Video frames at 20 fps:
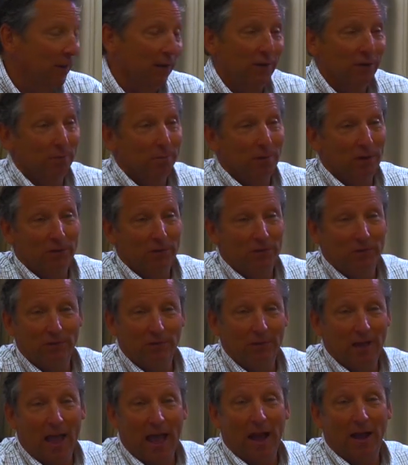get as
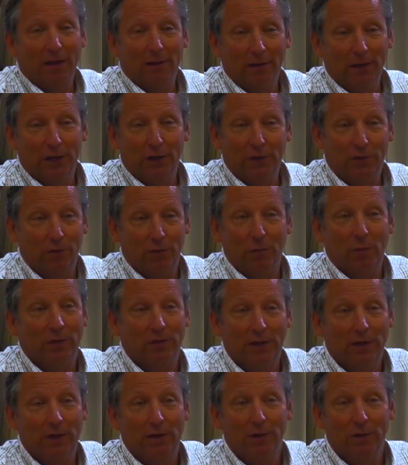much accolades for
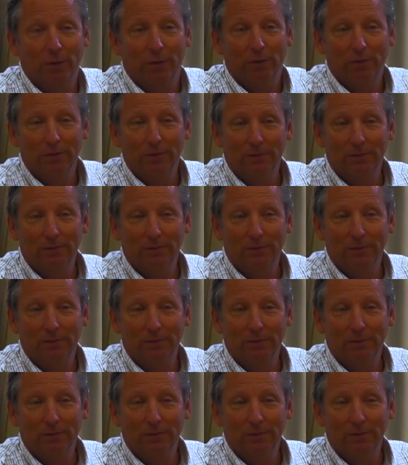what they do.